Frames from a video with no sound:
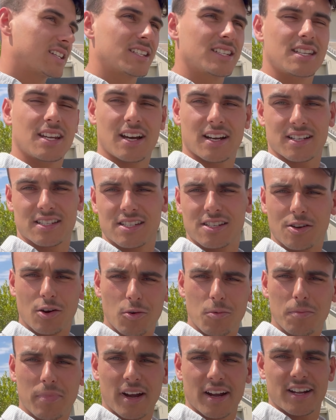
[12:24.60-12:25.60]
sucks.
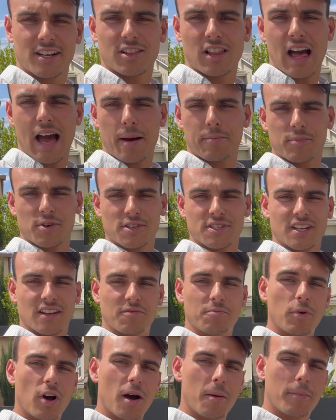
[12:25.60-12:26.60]
Don't buy clappers.
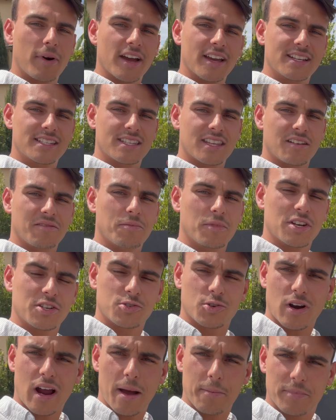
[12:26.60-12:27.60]
I've bought bikes that have been
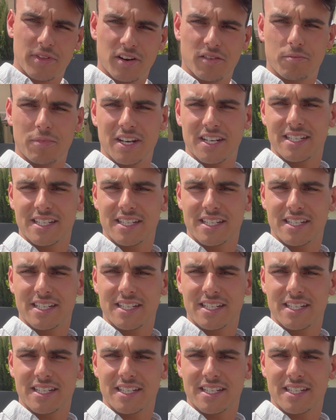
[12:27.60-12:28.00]
dropped, that have been